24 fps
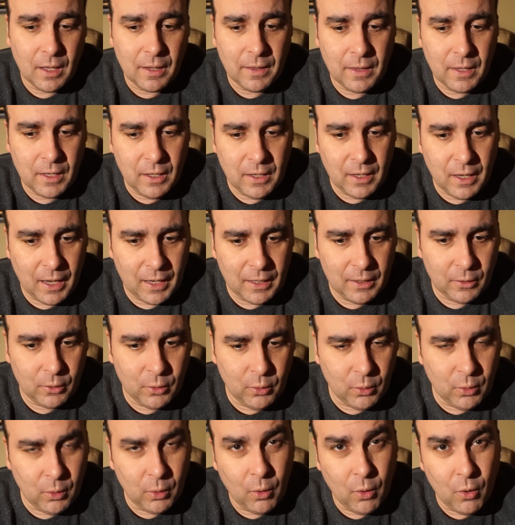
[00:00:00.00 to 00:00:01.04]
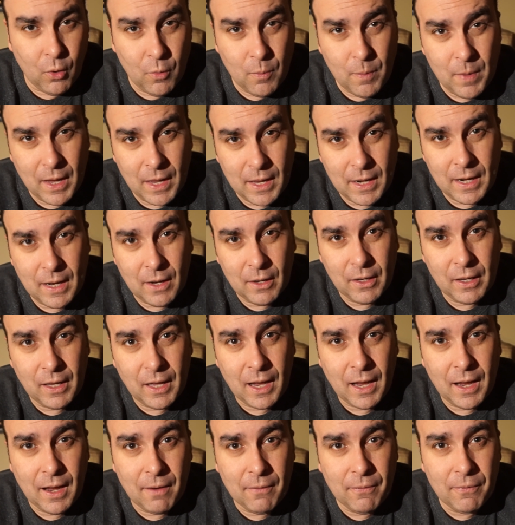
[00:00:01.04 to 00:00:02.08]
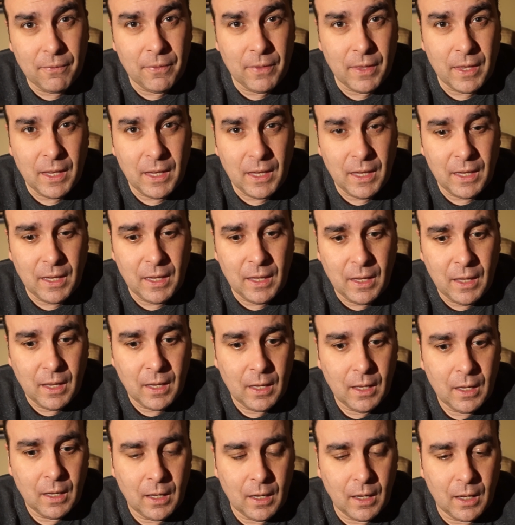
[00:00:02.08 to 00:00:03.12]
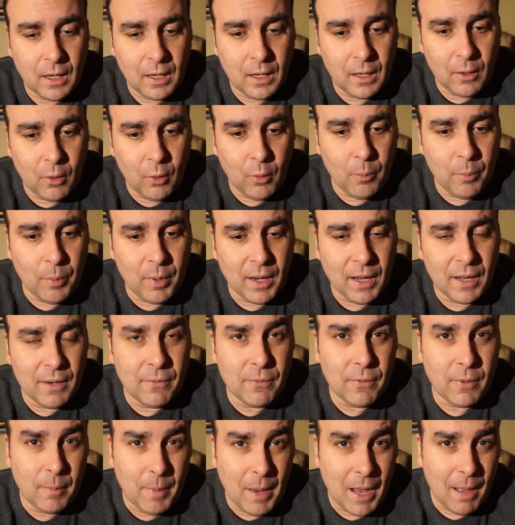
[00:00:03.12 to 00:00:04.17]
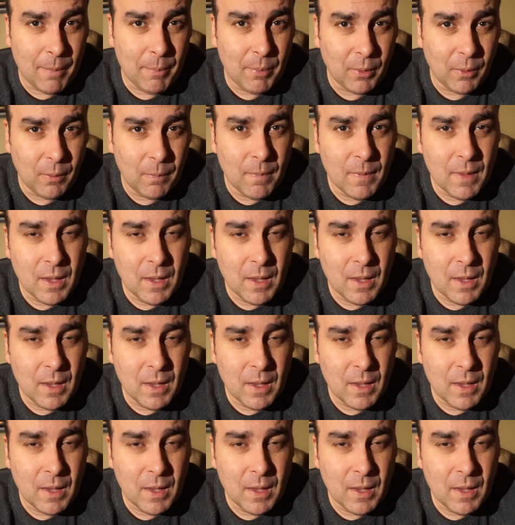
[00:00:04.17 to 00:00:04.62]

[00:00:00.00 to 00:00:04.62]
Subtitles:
then you had Google Home, and now you have the HomePod from Apple.